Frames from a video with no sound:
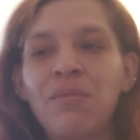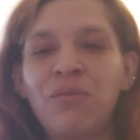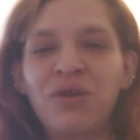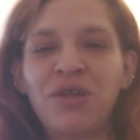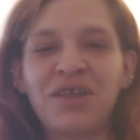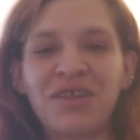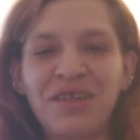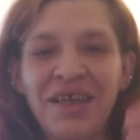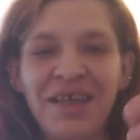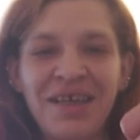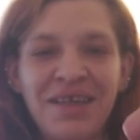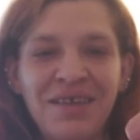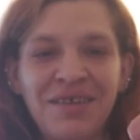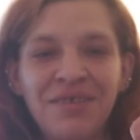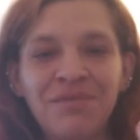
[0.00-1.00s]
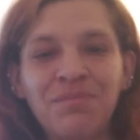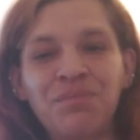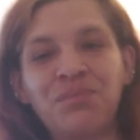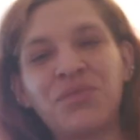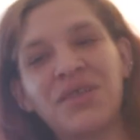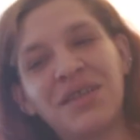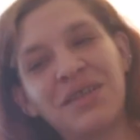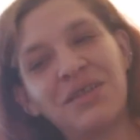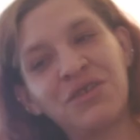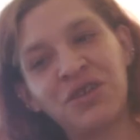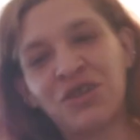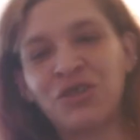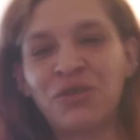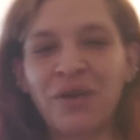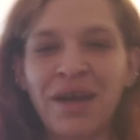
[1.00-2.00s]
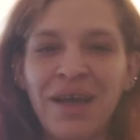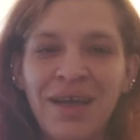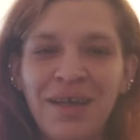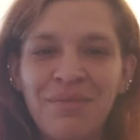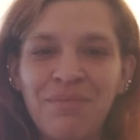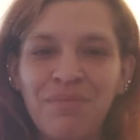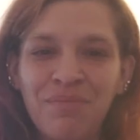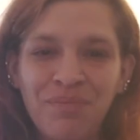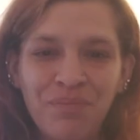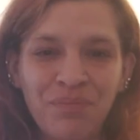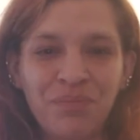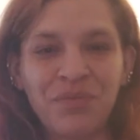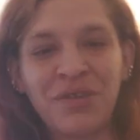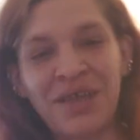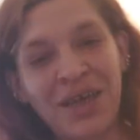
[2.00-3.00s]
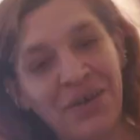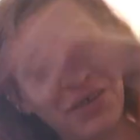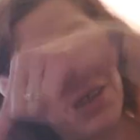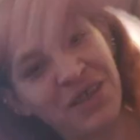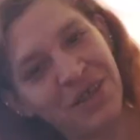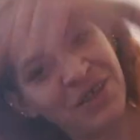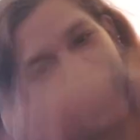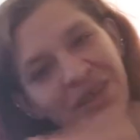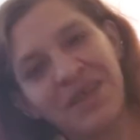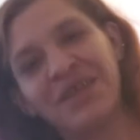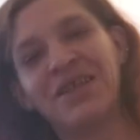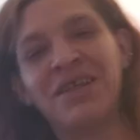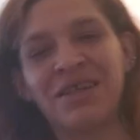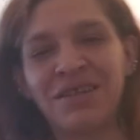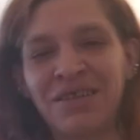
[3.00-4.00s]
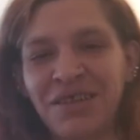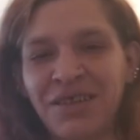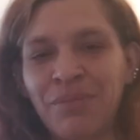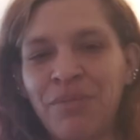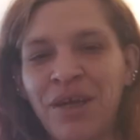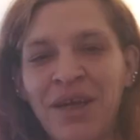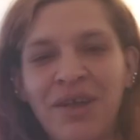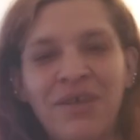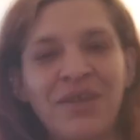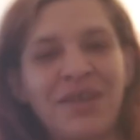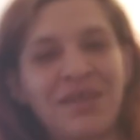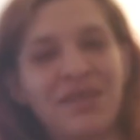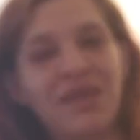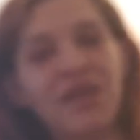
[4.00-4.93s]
put a like, subscribe down here, and then click the bell